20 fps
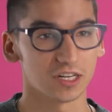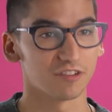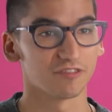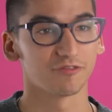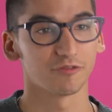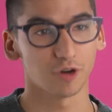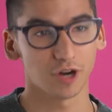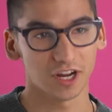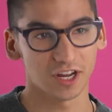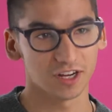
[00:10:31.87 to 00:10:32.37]
a
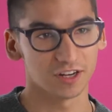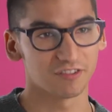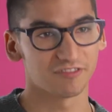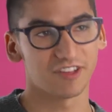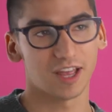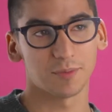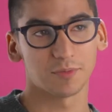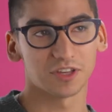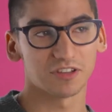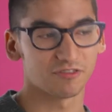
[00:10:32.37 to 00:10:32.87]

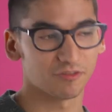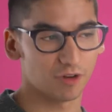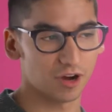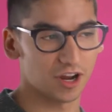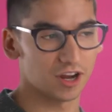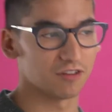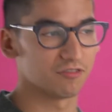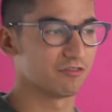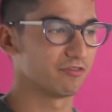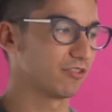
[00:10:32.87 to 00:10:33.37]
family
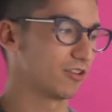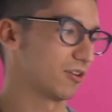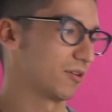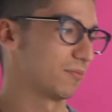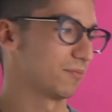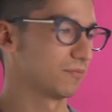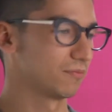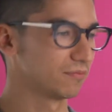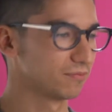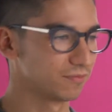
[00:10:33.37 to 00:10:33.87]
friend
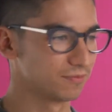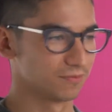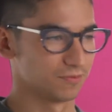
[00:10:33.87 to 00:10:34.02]
from,